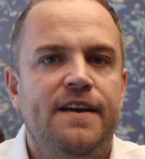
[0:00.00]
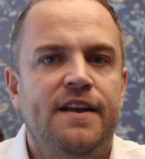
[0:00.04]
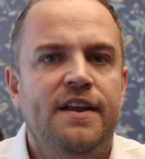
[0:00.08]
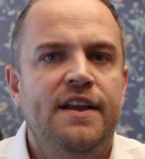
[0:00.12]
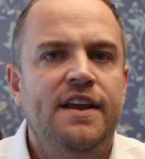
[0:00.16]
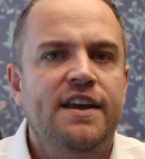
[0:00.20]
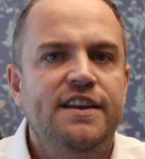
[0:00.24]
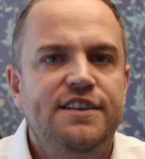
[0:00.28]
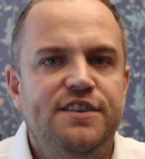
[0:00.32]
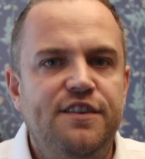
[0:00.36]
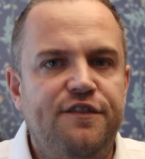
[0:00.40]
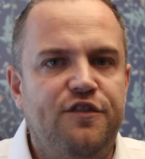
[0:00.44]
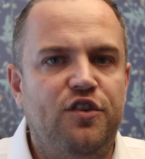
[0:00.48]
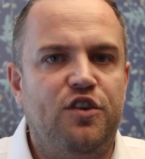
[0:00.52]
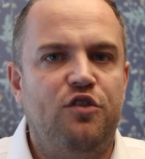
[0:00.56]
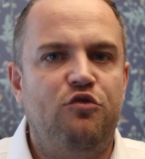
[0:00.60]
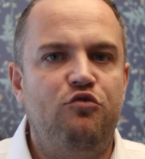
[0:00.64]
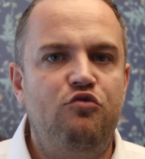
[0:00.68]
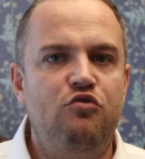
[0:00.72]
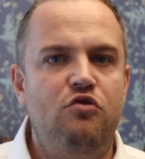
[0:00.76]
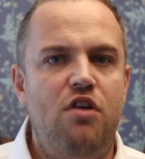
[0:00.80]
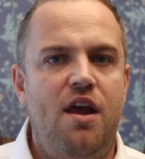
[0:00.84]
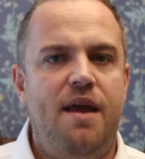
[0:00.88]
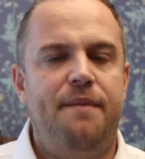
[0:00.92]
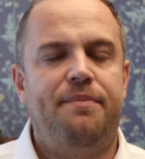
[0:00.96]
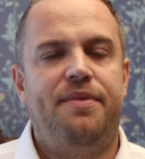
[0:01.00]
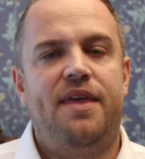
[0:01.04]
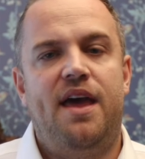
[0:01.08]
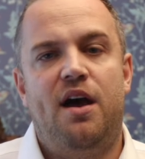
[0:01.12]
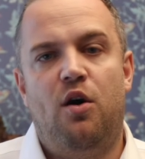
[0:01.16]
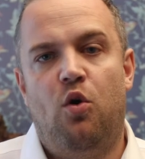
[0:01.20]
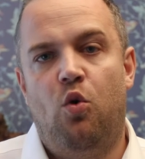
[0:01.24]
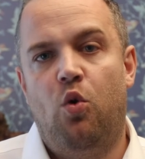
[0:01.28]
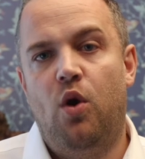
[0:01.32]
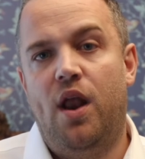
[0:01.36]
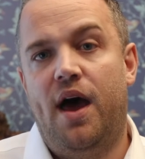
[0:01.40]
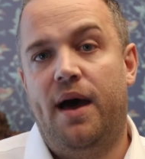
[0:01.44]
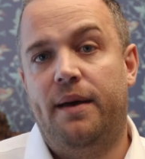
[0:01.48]
So you've got to wrap that
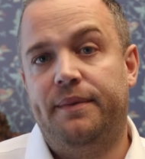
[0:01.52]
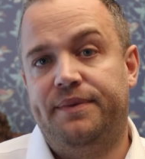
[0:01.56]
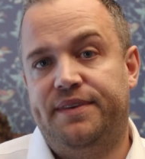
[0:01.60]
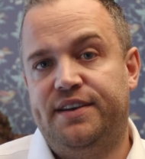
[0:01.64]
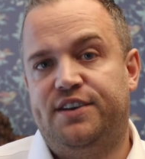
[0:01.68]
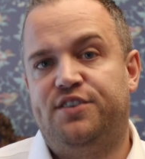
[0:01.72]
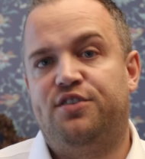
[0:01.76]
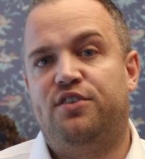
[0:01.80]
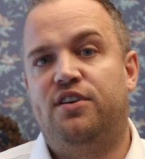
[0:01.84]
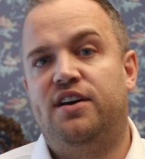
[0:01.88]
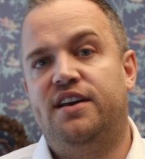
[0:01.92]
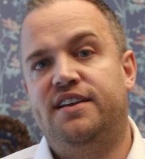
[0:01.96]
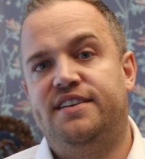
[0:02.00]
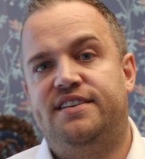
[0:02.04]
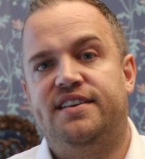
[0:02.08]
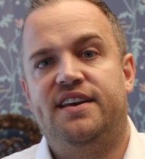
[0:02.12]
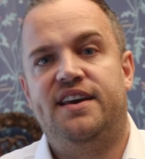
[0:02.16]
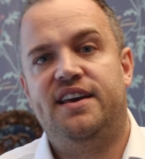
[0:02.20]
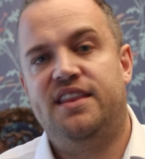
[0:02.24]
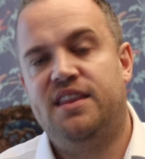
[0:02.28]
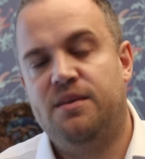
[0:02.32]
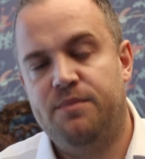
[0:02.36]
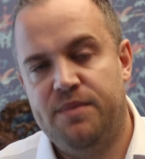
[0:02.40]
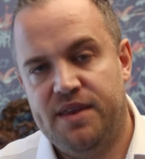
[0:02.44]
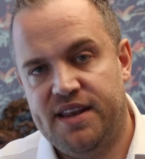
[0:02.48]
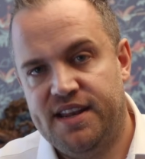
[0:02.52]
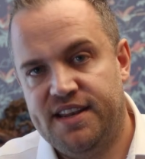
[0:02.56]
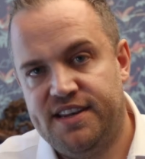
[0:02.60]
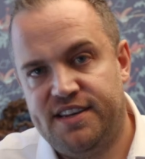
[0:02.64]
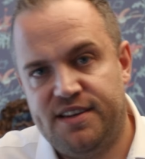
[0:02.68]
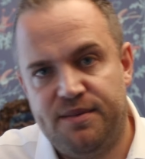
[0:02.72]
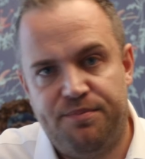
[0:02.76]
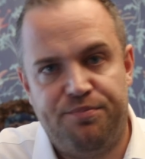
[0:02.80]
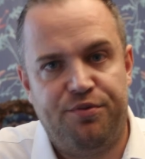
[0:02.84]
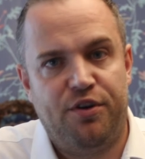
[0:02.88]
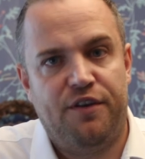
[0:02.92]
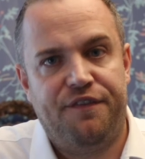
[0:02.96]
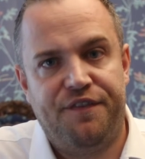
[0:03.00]
all up to try and turn them
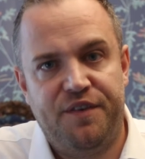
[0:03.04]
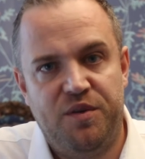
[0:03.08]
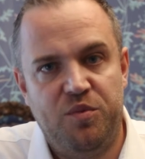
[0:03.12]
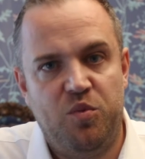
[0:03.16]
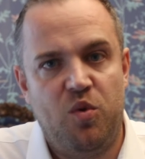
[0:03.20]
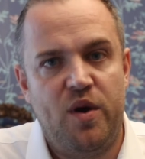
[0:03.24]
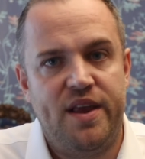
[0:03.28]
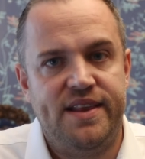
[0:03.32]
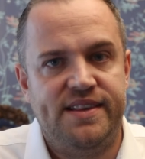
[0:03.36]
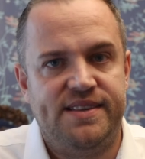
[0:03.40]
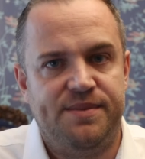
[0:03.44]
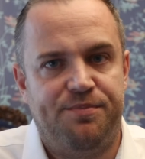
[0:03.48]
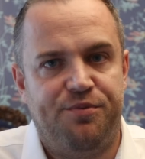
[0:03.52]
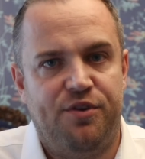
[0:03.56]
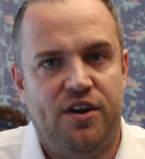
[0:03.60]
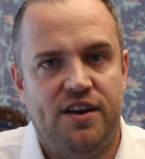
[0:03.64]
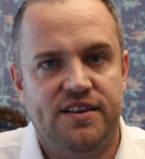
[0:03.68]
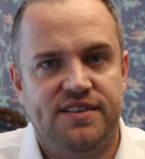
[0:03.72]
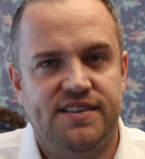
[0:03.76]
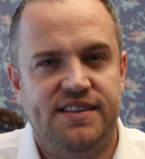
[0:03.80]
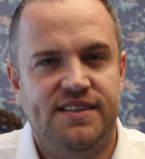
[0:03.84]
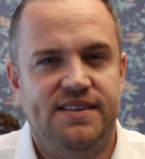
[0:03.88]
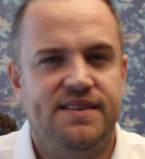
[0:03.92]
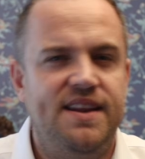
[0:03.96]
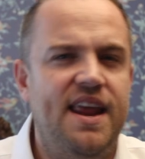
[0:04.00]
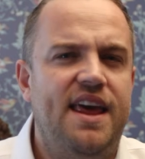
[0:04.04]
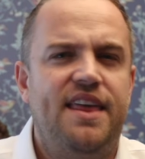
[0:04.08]
into profitable enterprises.